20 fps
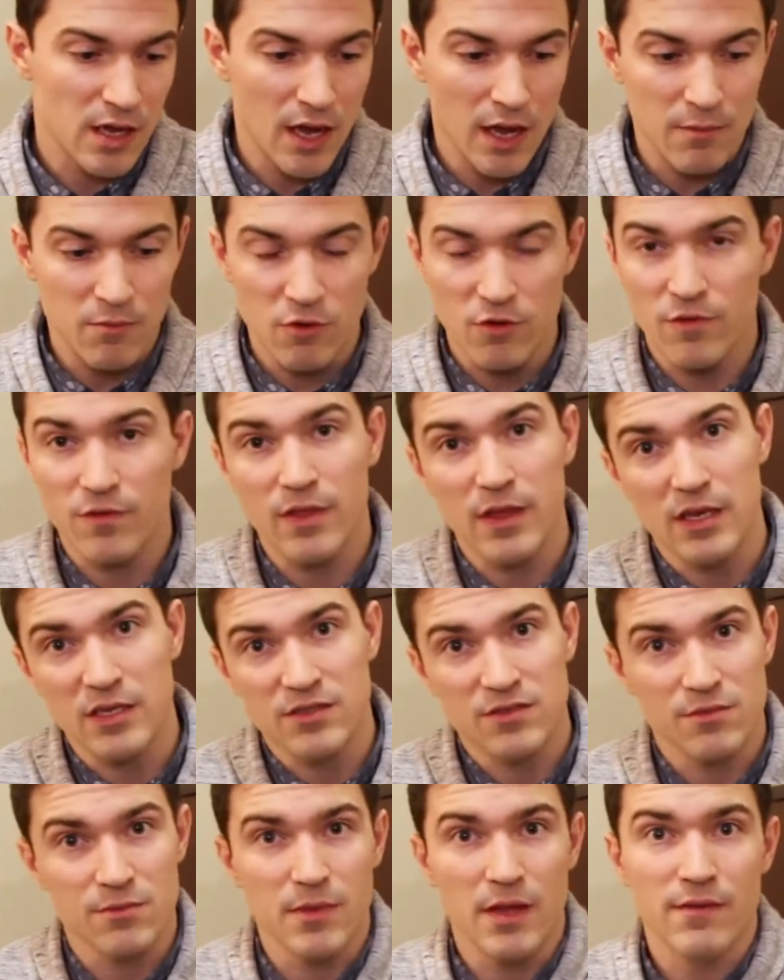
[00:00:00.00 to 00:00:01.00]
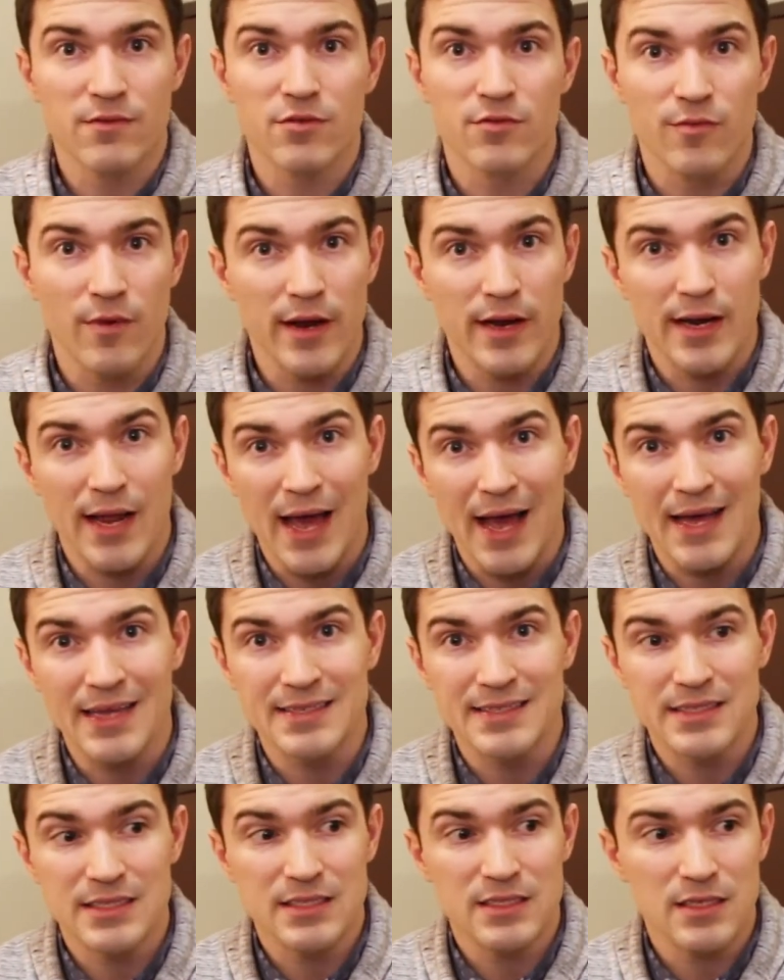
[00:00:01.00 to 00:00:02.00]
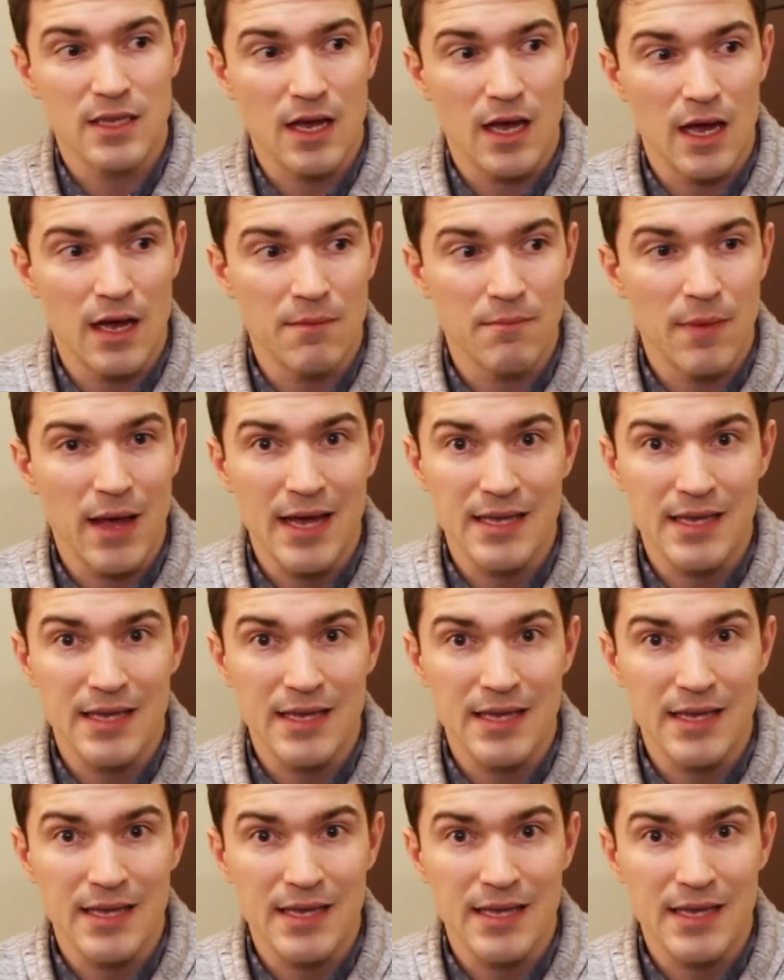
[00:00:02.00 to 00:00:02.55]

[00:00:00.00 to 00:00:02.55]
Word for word: I move things from left to right as, um,